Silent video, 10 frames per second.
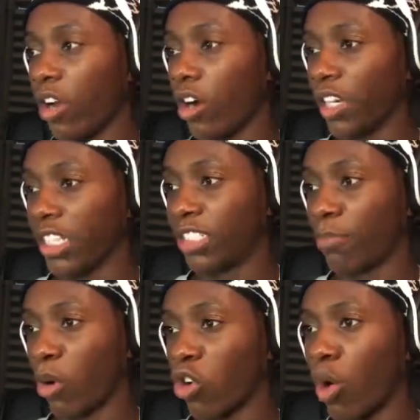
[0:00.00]
On a,
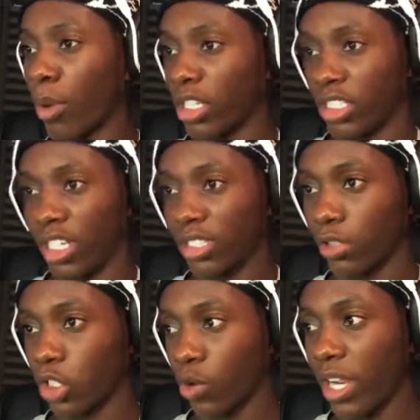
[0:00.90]
bro, Kobe on the chase down
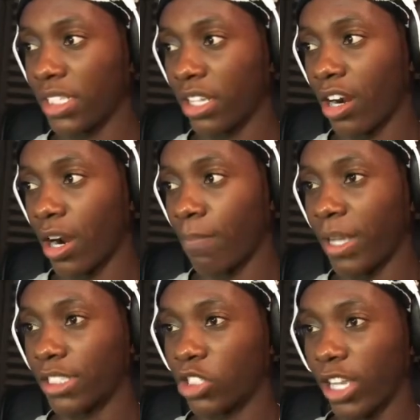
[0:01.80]
was crazy. Alright,
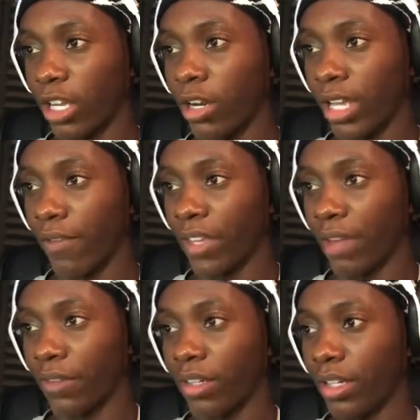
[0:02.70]
pass it. Uh, Kevin,
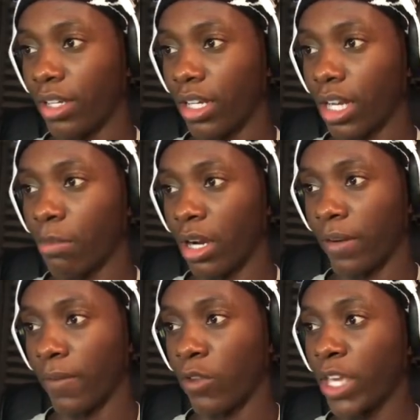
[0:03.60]
Kevin. Come on.
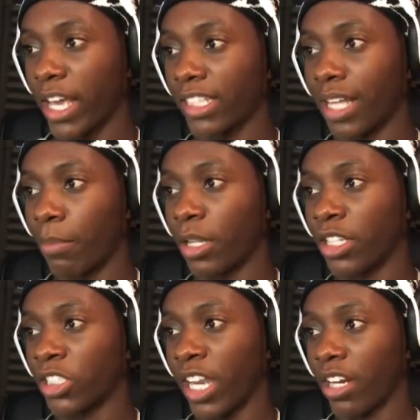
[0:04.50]
You can't get stopped. There's
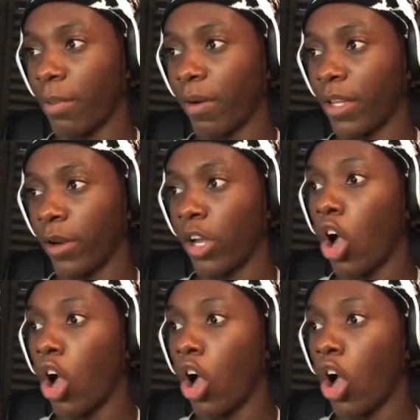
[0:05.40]
Shaq in the paint right there.